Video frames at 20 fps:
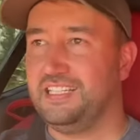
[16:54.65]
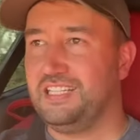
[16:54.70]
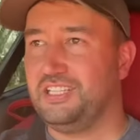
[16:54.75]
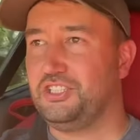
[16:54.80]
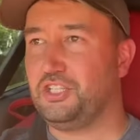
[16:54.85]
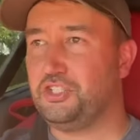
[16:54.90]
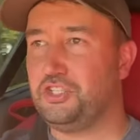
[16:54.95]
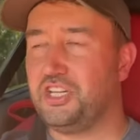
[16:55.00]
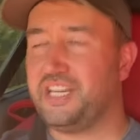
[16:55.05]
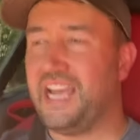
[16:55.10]

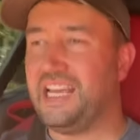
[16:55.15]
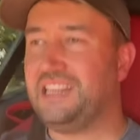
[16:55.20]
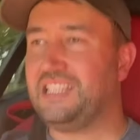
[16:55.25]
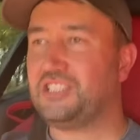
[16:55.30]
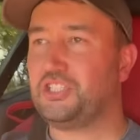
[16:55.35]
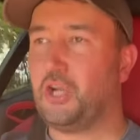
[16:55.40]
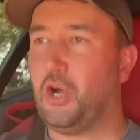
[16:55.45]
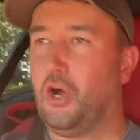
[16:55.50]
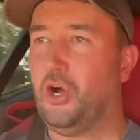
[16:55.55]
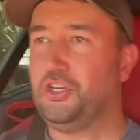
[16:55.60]
Should you get this
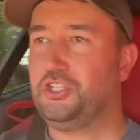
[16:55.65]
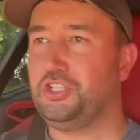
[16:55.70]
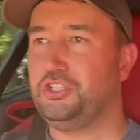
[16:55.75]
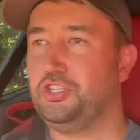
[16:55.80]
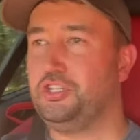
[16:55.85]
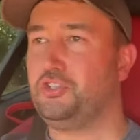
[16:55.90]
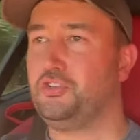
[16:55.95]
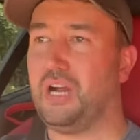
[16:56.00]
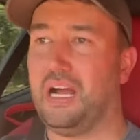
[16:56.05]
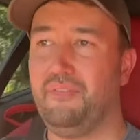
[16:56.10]
car, should you
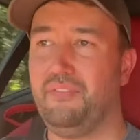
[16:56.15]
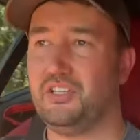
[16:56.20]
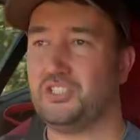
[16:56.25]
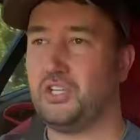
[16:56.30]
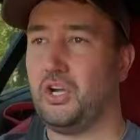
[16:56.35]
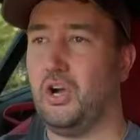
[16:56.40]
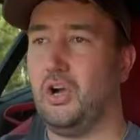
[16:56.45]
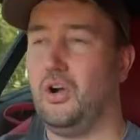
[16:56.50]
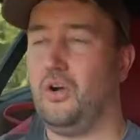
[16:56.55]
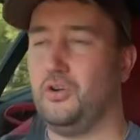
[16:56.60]
drive this car,